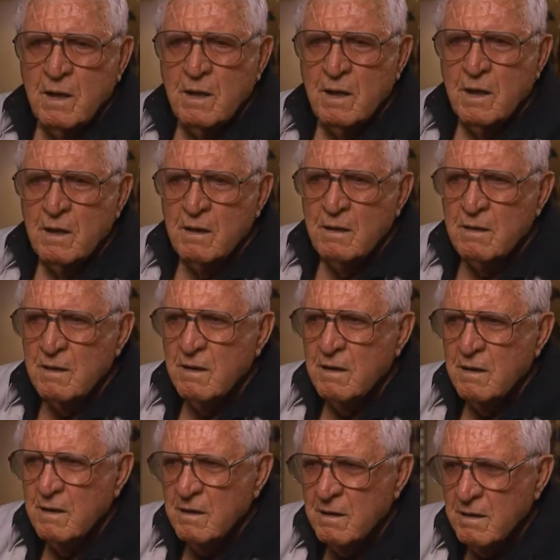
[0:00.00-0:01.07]
and
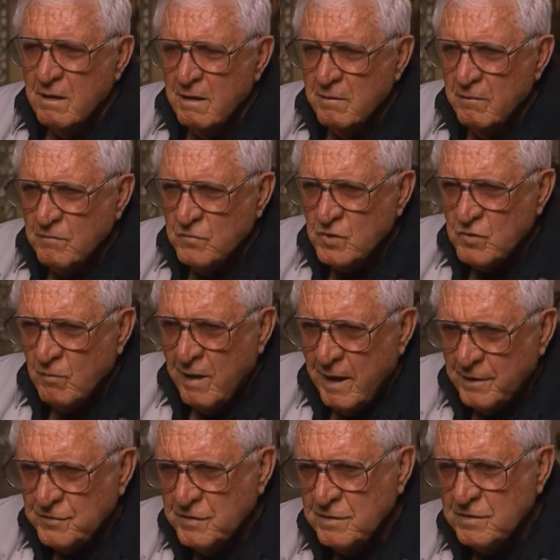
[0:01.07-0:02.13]
uh,
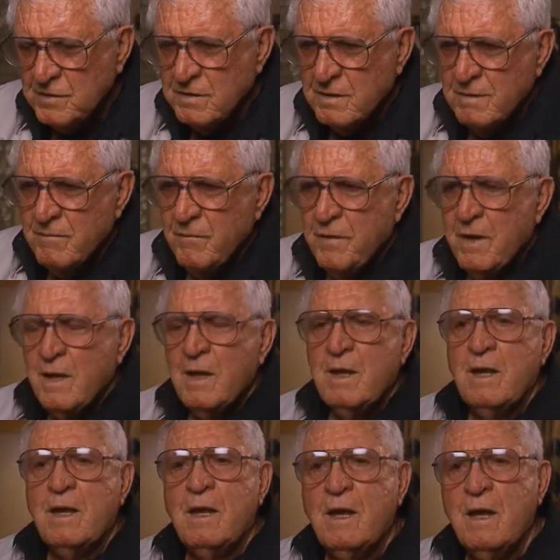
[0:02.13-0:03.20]
swatches, and
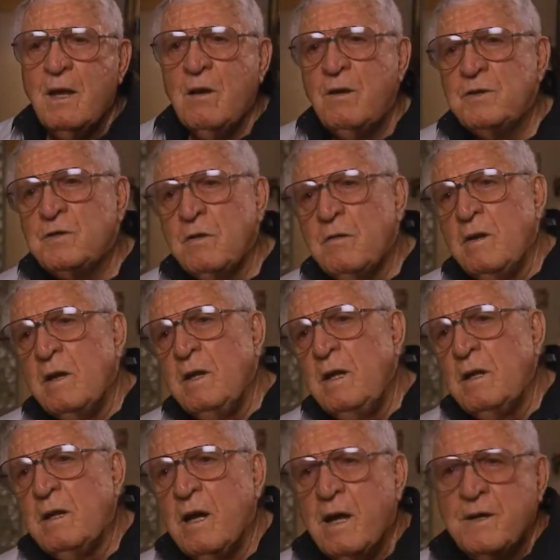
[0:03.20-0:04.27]
and also you
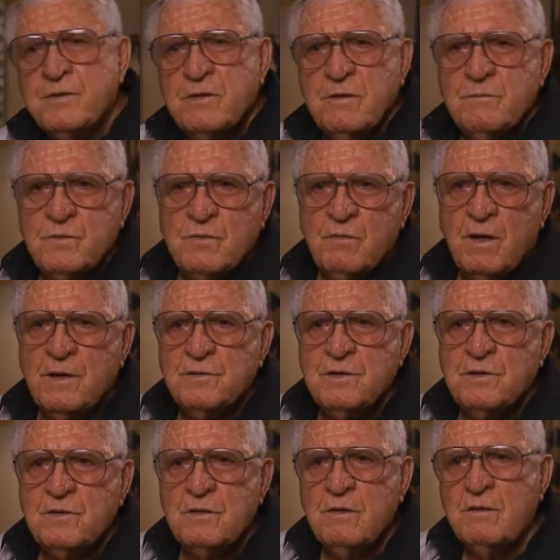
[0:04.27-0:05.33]
need costume
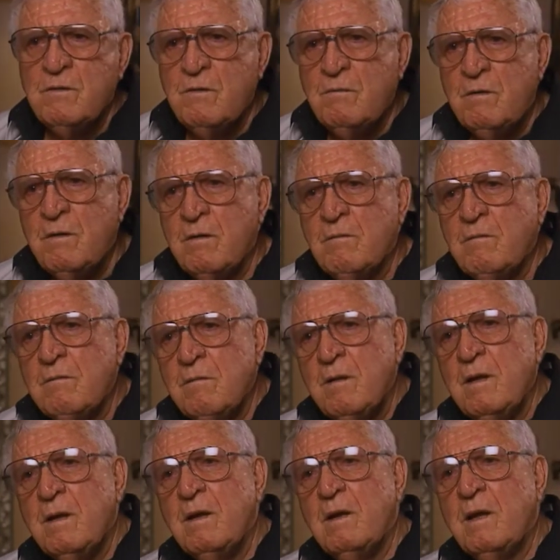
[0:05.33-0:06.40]
swatches. So you don't want to
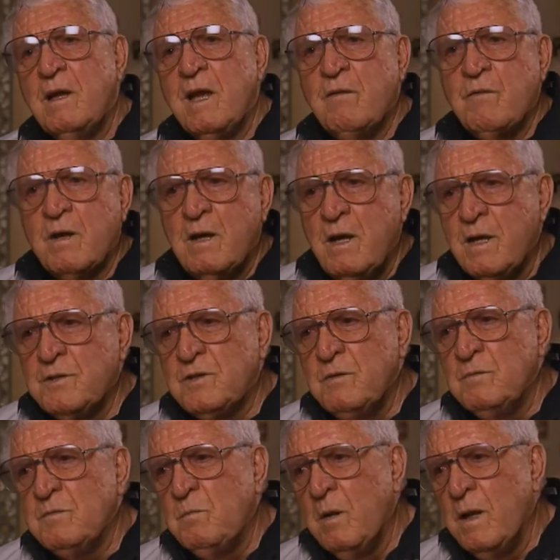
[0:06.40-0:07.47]
have the
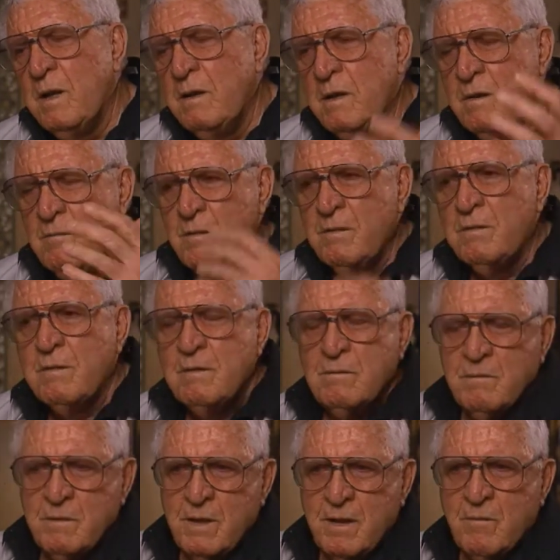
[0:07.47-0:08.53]
costumes blend in with the
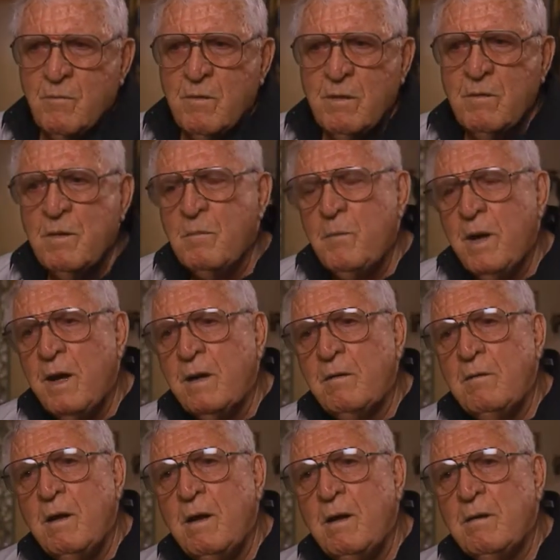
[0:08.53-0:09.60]
net where the
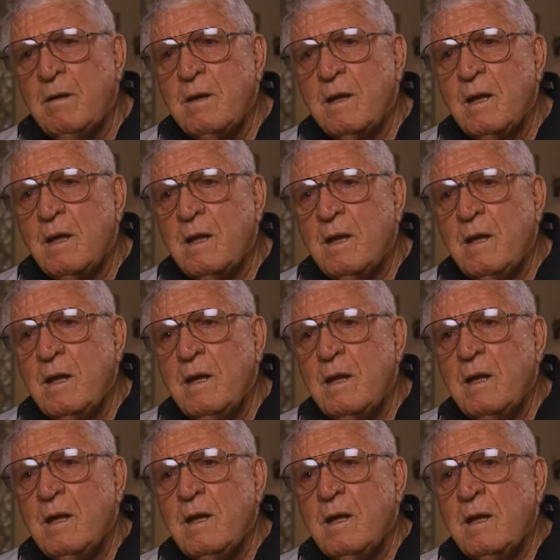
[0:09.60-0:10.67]
background,
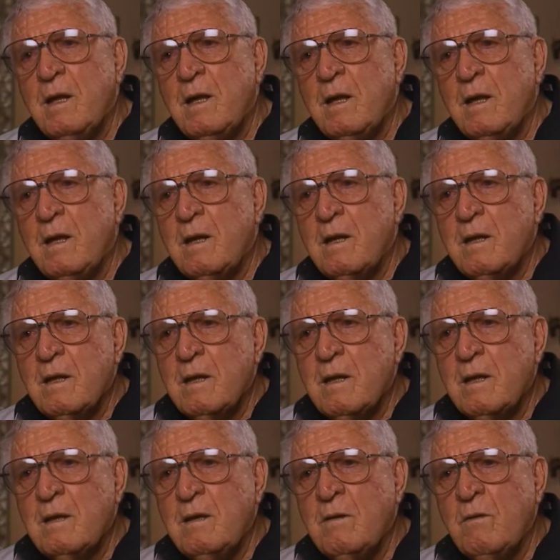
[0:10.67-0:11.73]
and. Uh,
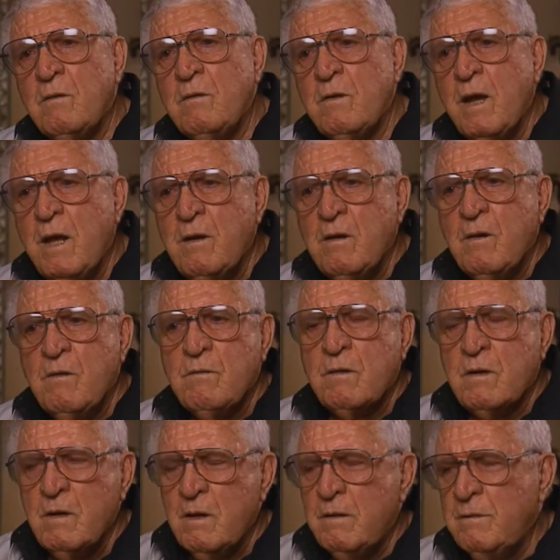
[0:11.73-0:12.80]
you know, you had to know the
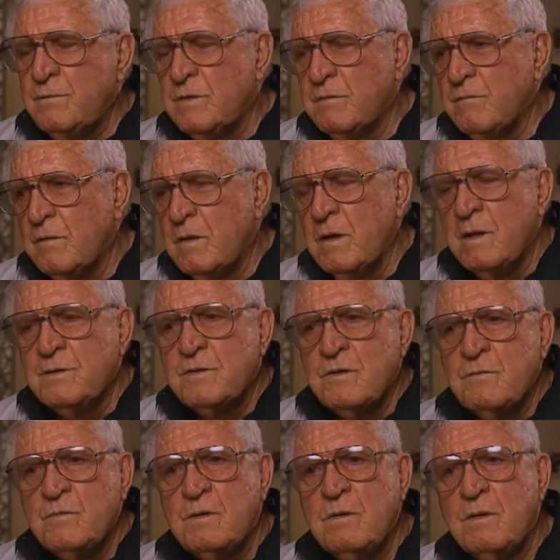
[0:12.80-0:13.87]
colors of
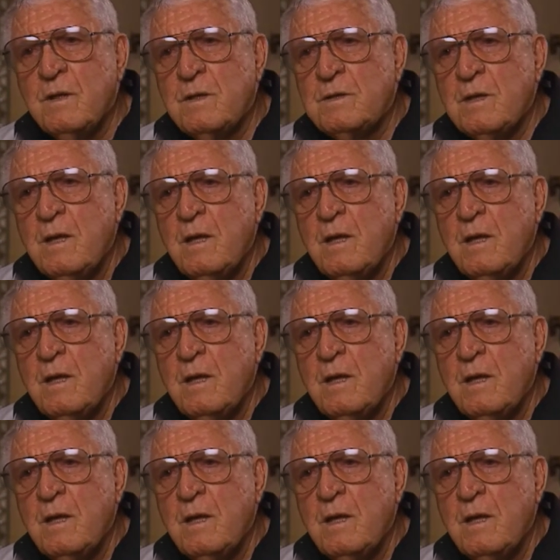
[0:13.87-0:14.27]
costumes and things.